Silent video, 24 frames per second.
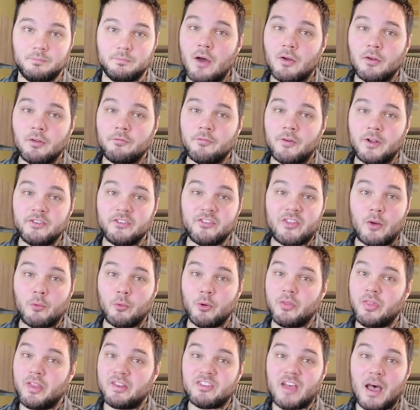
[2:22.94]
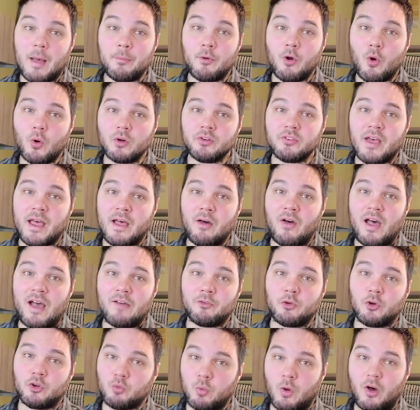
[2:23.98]
Out of funds that were in the top quartile
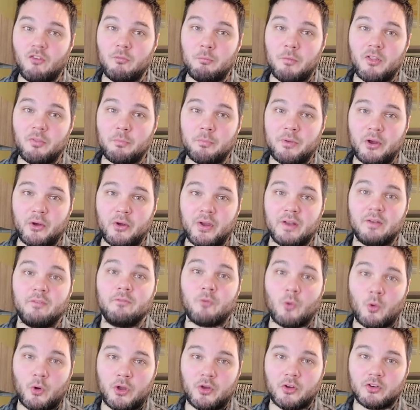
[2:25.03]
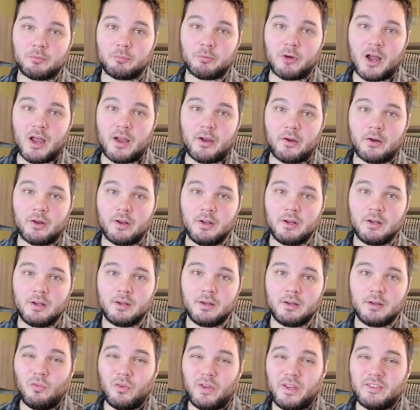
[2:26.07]
after a 12-month period 4 years prior,
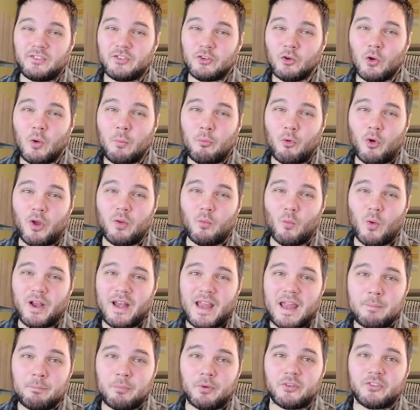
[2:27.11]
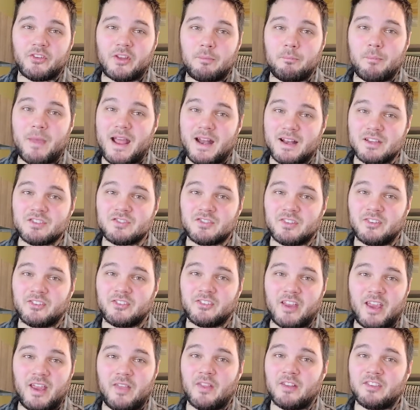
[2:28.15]
only 0.18% managed to
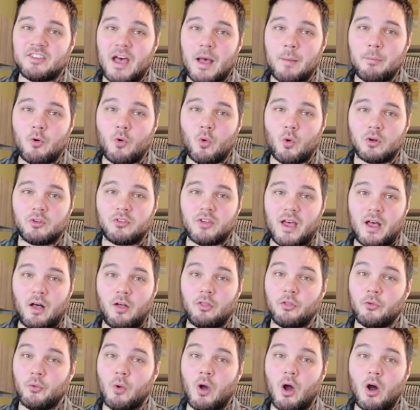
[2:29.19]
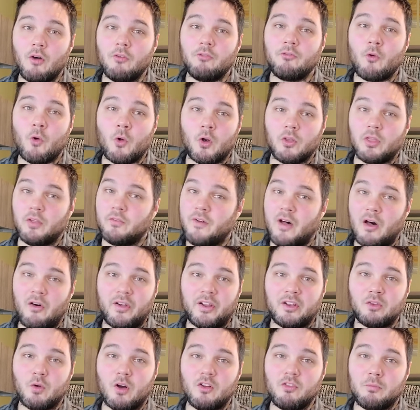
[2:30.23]
stay in the top quartile through all 4 of the
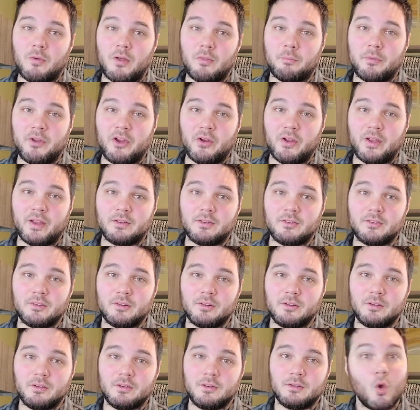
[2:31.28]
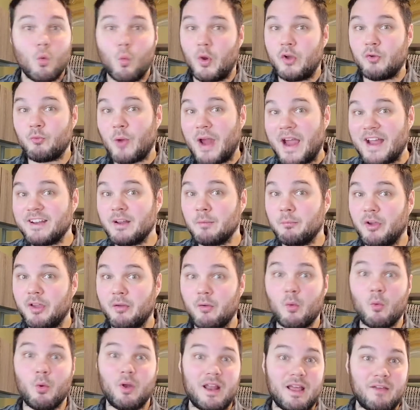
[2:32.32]
following 12-month periods, when randomly
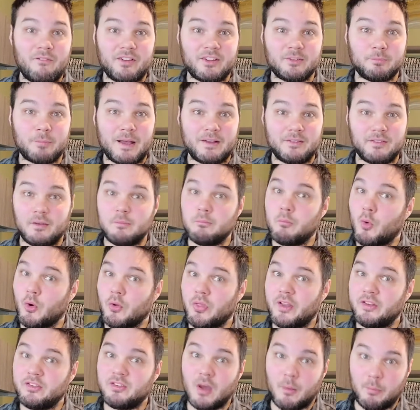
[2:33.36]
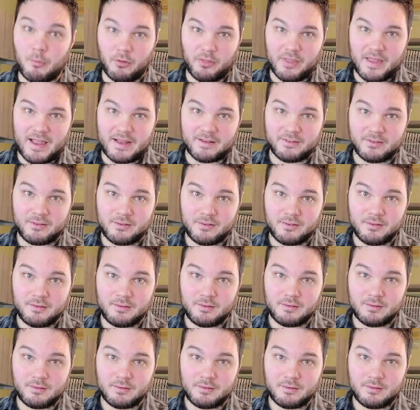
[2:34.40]
we would have expected more than double that.